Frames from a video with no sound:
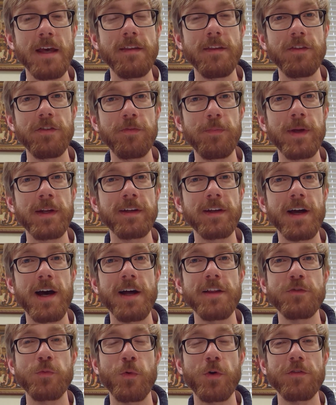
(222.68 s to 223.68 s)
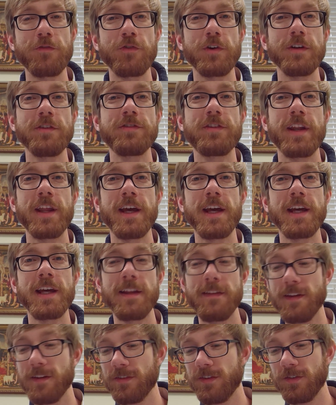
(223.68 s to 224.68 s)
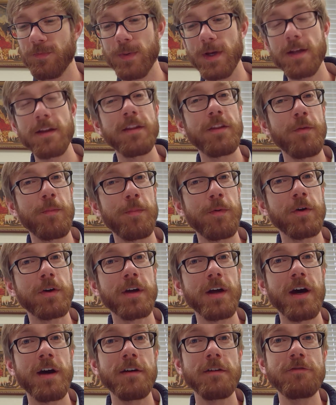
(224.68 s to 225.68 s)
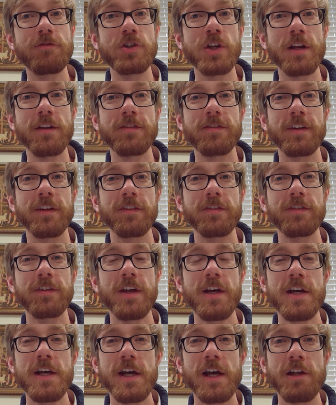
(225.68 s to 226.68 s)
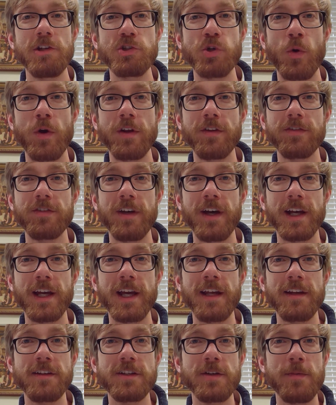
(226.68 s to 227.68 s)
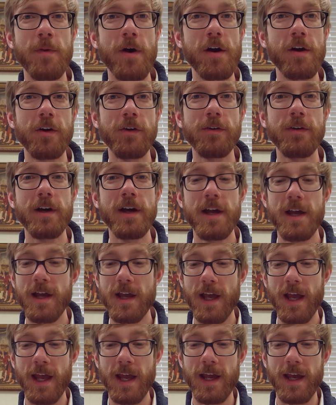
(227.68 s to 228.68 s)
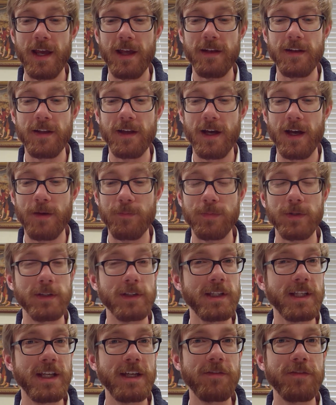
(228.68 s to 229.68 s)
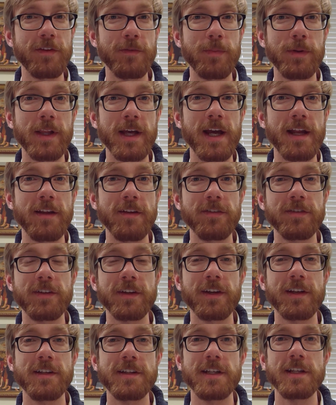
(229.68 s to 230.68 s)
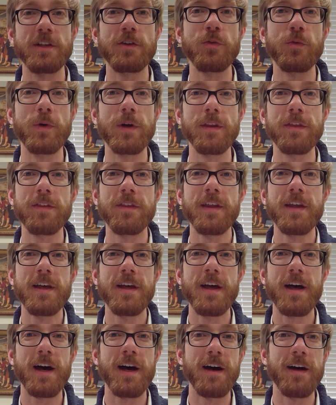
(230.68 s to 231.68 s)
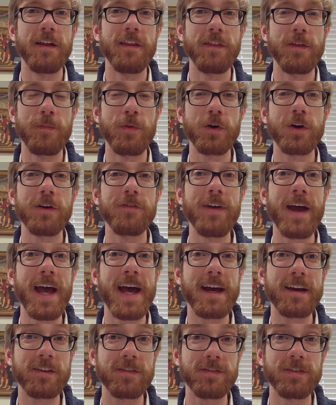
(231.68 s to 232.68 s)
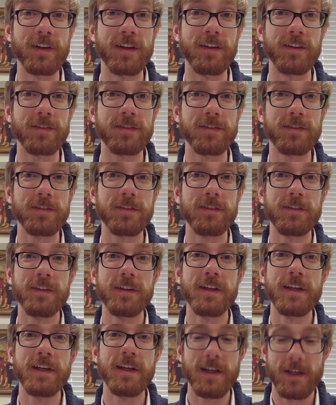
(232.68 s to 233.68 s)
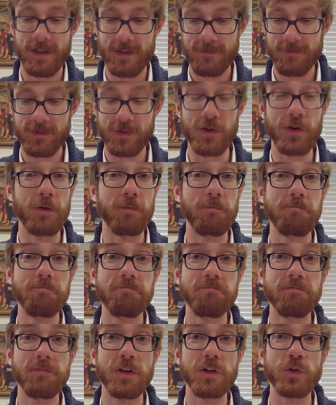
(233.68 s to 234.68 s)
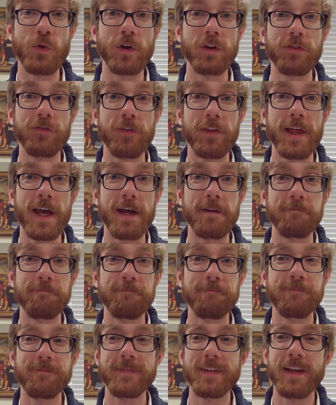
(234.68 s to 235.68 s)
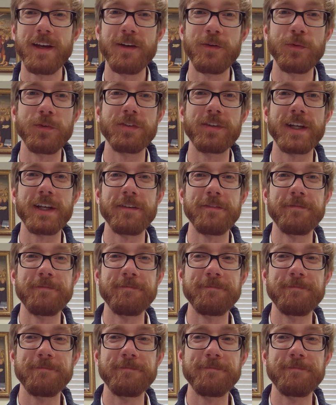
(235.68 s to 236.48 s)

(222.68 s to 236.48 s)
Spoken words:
This has been God's Word for us today, and this has been the book of Genesis. Join us again tomorrow, and I believe the plan is to continue with the book of Exodus. So join us for that. We'll see you.